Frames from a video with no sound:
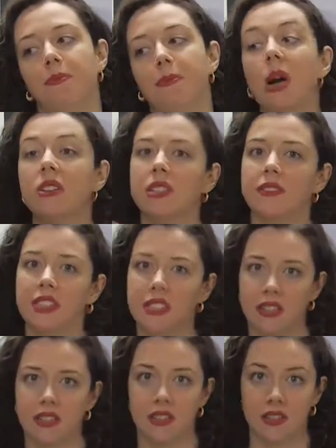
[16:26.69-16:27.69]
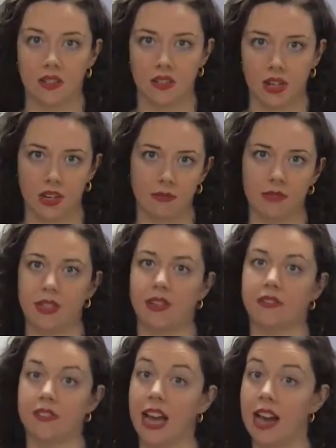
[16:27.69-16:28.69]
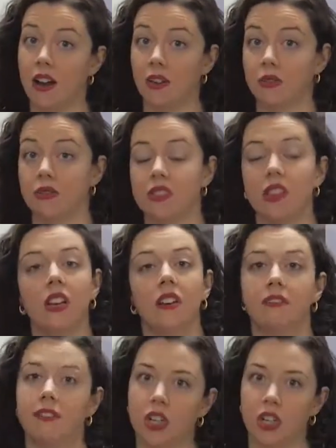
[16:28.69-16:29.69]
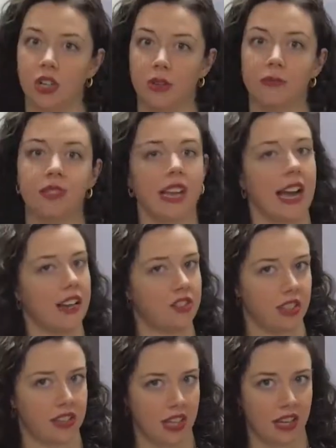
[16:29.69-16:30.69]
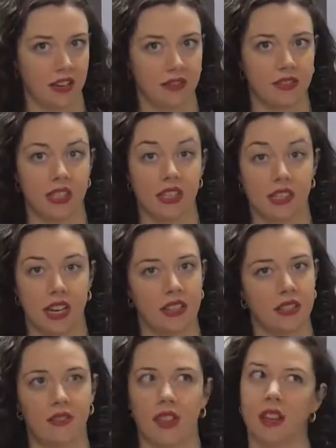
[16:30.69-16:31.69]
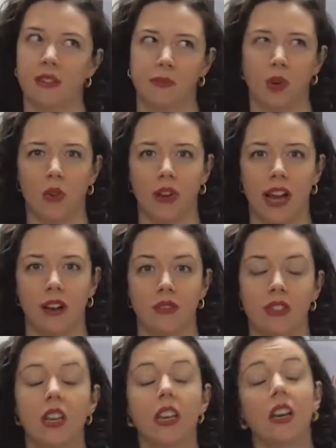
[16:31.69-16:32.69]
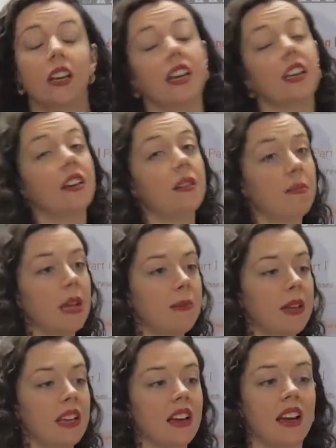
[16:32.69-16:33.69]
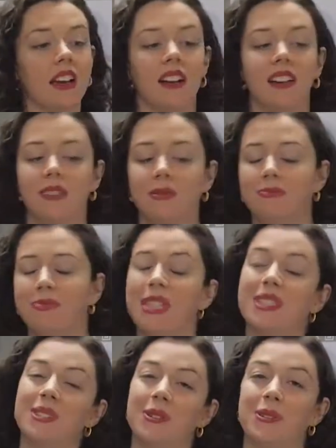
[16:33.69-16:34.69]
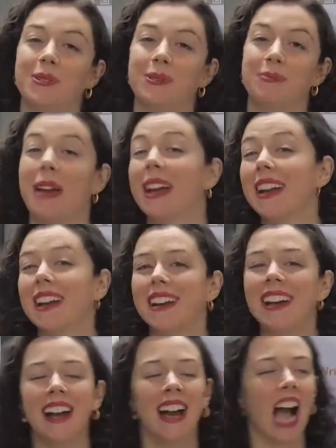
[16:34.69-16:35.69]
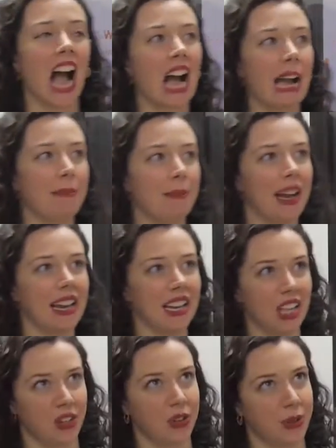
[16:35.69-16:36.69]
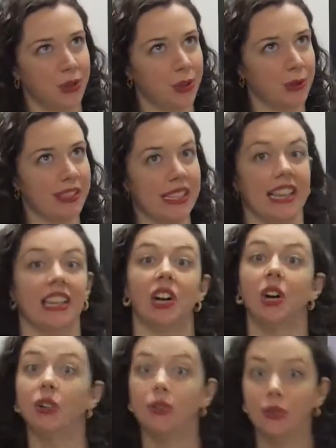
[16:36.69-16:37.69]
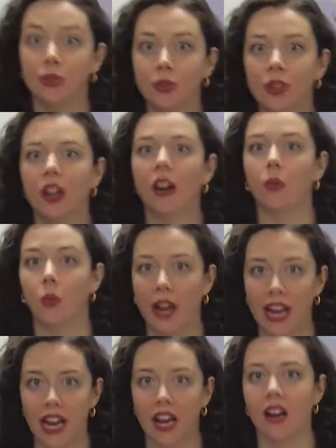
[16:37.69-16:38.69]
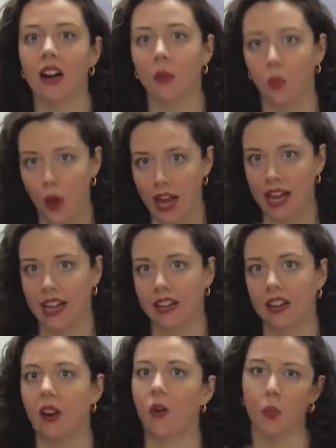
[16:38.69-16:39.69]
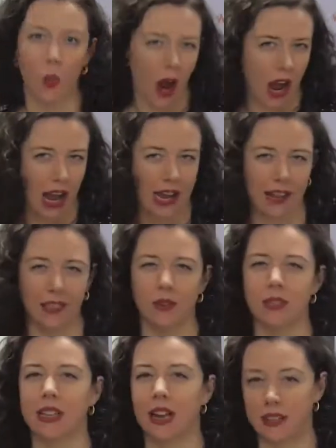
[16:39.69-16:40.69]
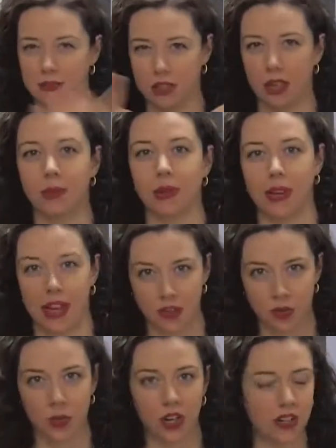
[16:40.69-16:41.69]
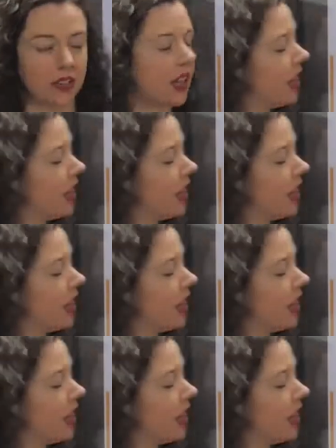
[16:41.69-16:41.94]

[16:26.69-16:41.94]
parts of a sentence in terms of nouns, verbs, adjectives, these kinds of things, pronouns. In maybe a B2 mega, I might use like a who, a where, a when, a why, those kinds of WH words